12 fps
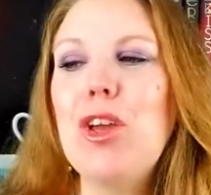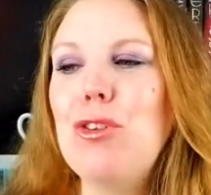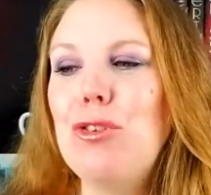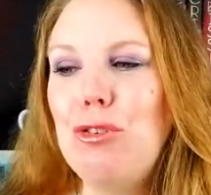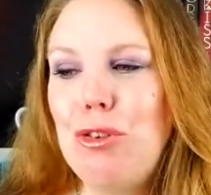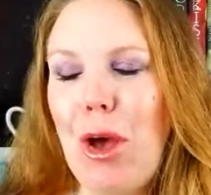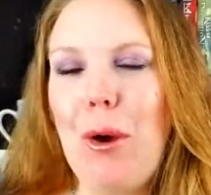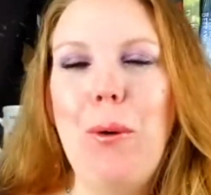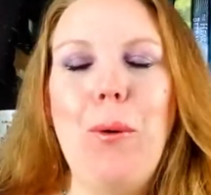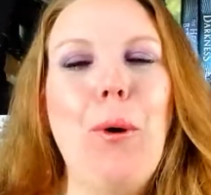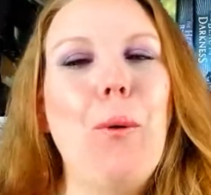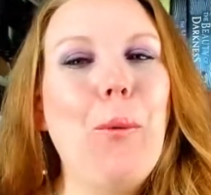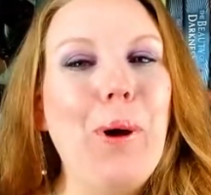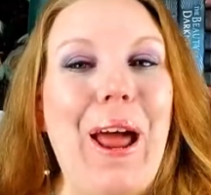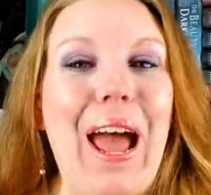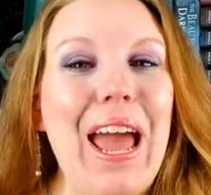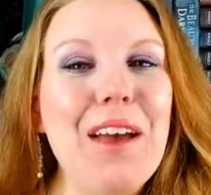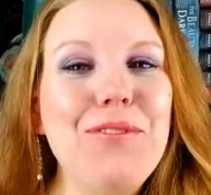So, what
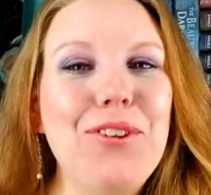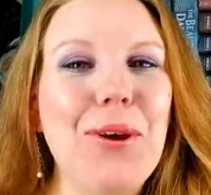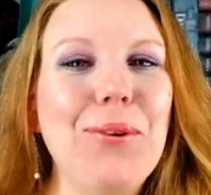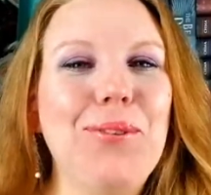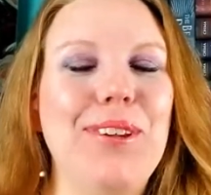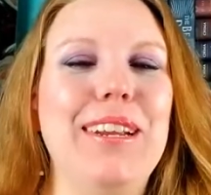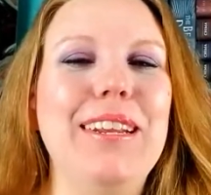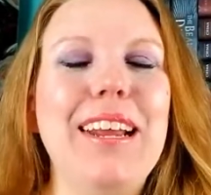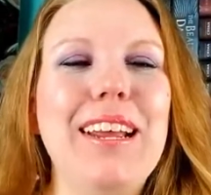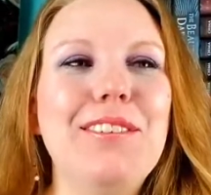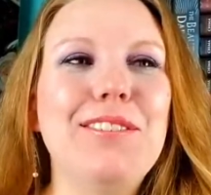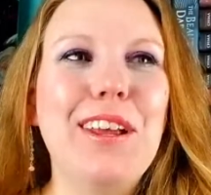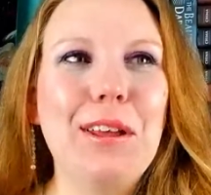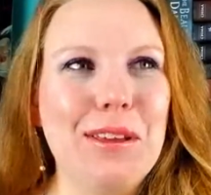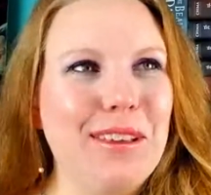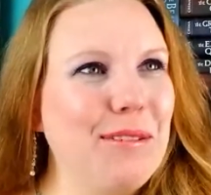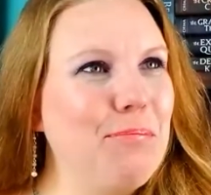I have chosen is a